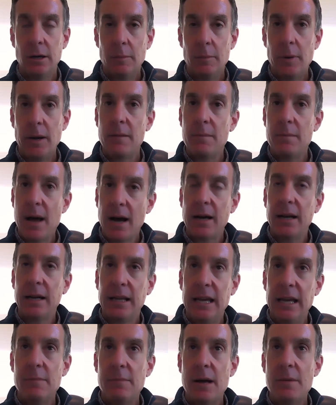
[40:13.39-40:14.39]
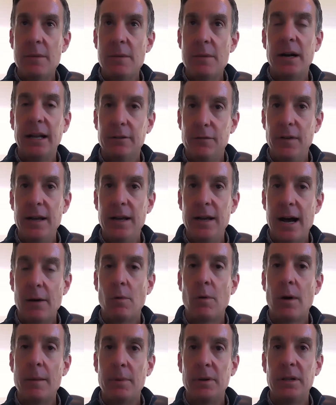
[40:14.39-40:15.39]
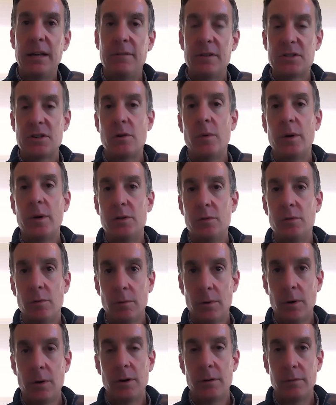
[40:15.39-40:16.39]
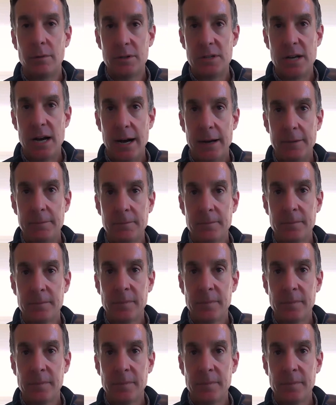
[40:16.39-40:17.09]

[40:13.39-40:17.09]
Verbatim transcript: But I'm not going to keep my money in fiat where I believe it's going to erode over time.